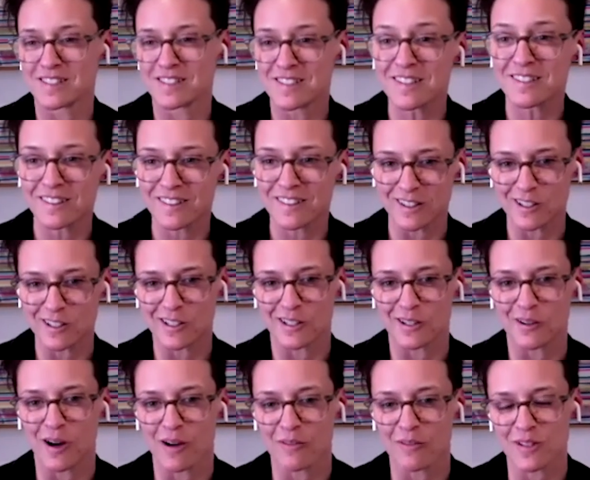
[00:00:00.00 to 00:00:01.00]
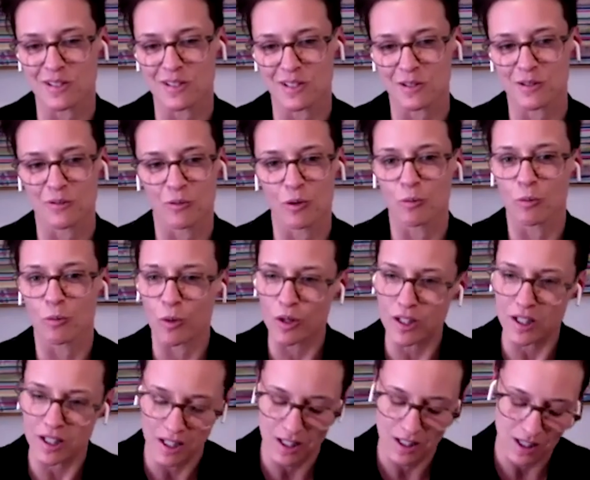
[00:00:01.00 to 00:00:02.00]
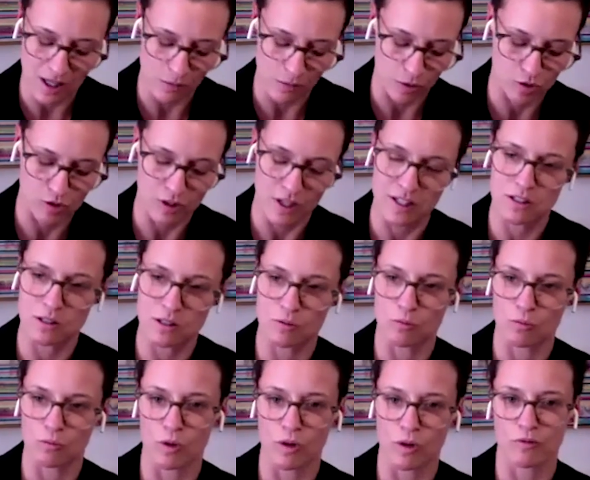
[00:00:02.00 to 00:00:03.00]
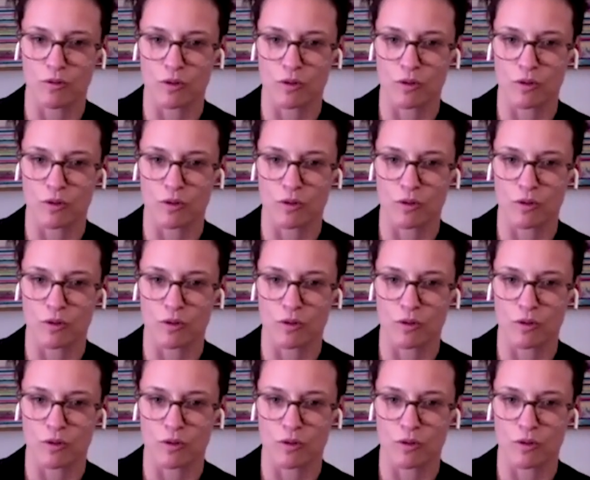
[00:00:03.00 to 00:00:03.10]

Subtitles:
Ideally, obviously we're working and we're trying to